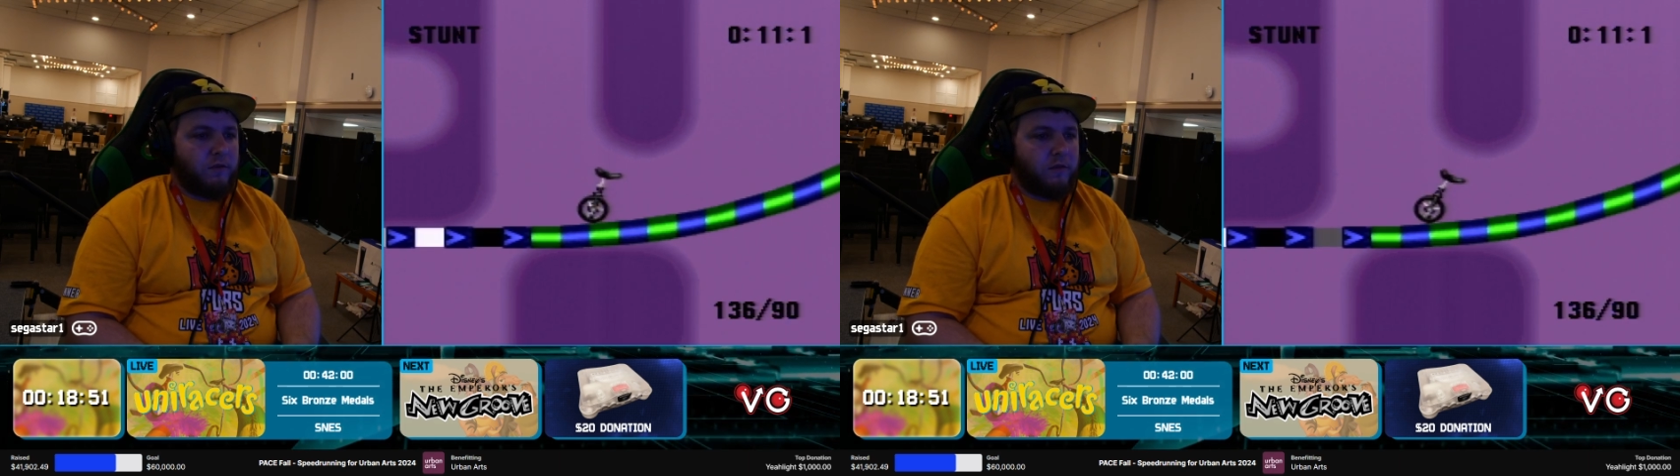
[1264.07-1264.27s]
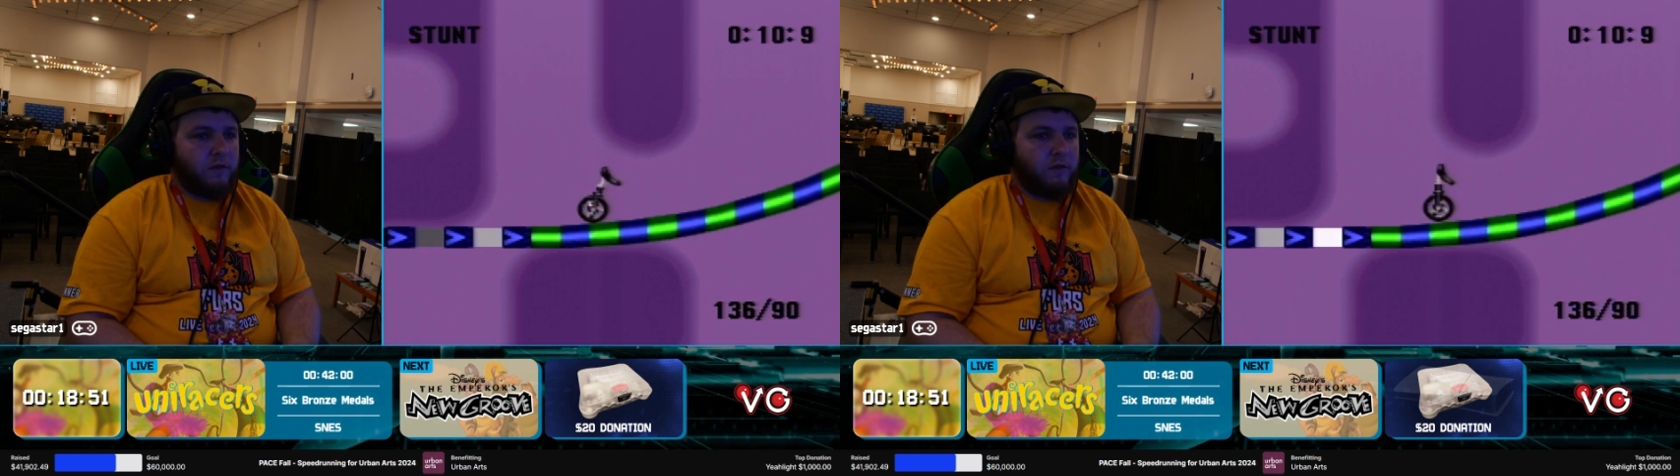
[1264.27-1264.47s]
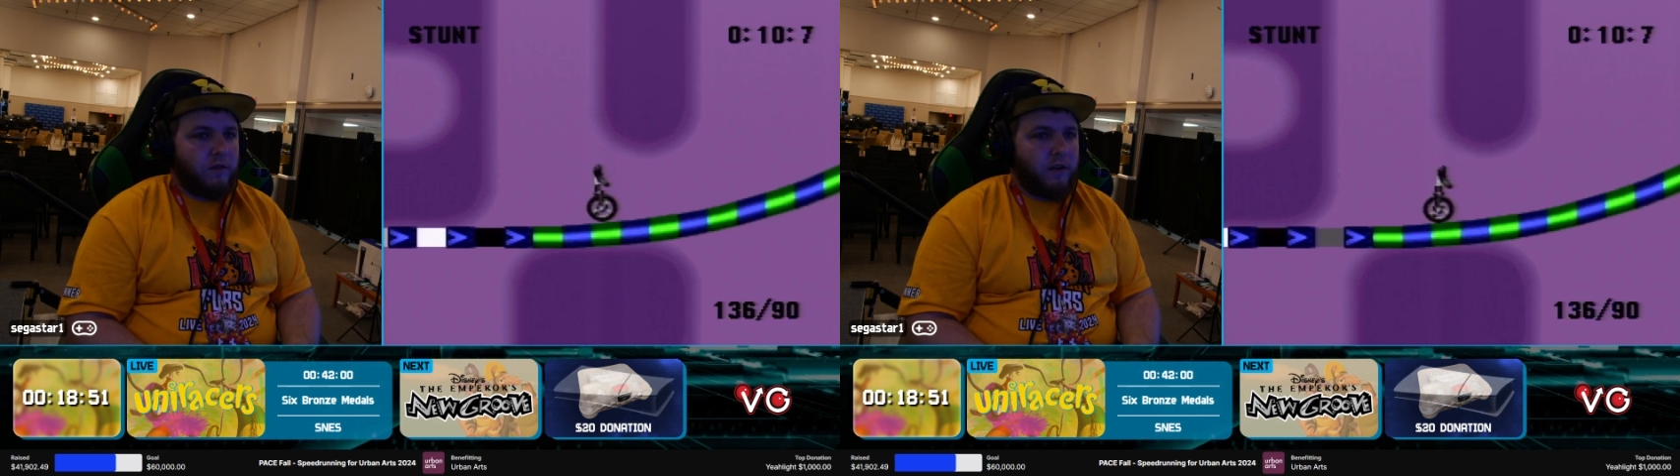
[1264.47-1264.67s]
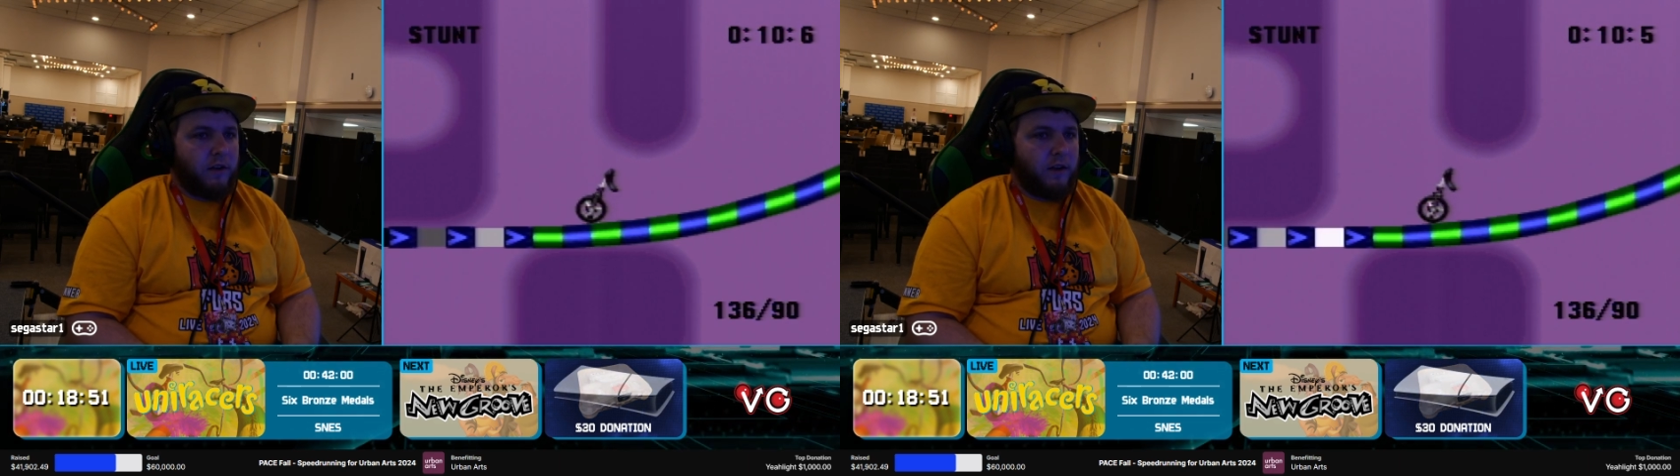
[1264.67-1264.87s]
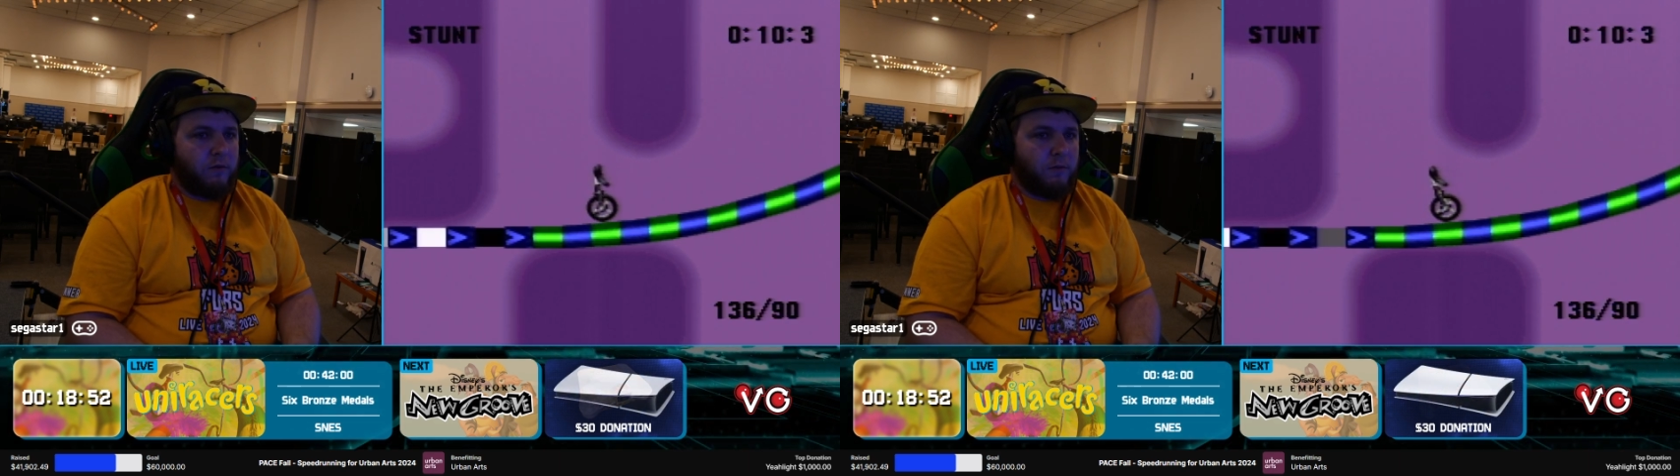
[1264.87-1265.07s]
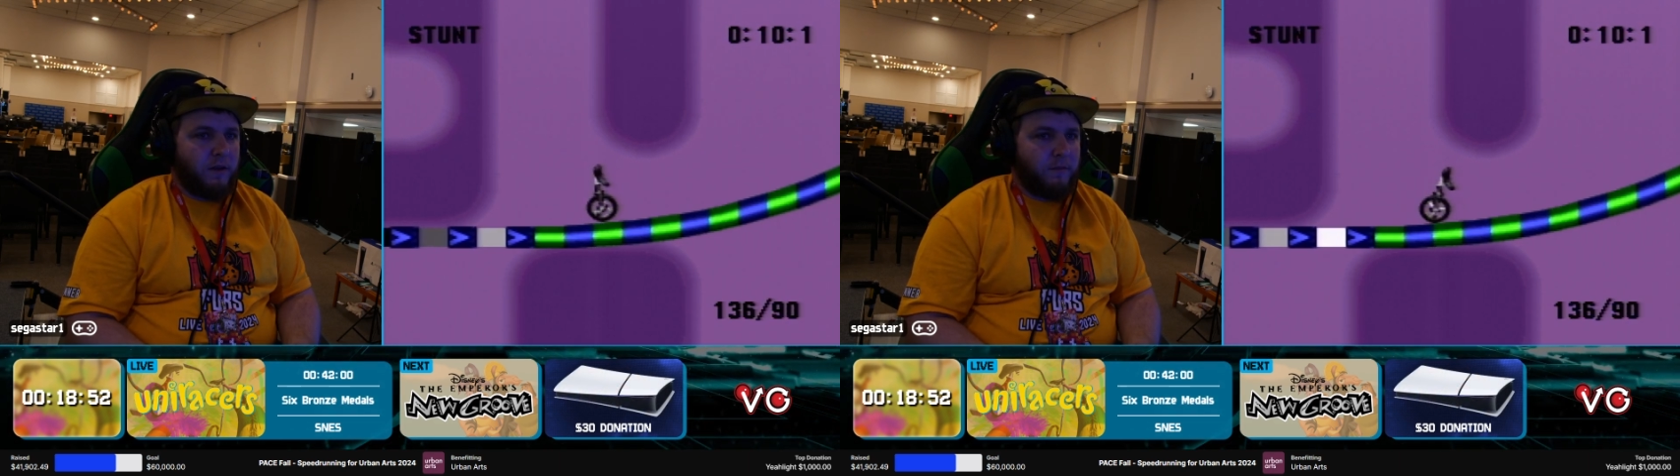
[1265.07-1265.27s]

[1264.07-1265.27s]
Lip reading: So I had to remind